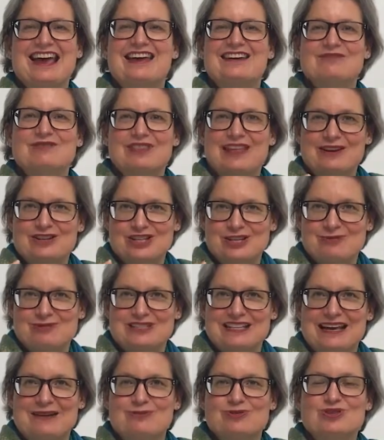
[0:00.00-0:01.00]
and that she
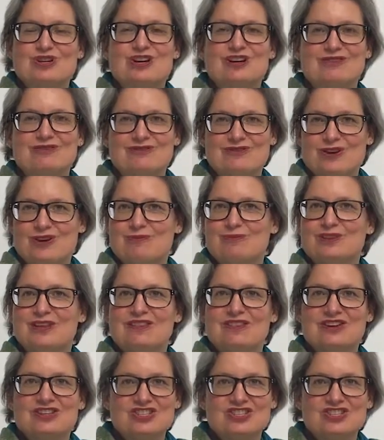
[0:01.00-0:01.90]
was able to confirm that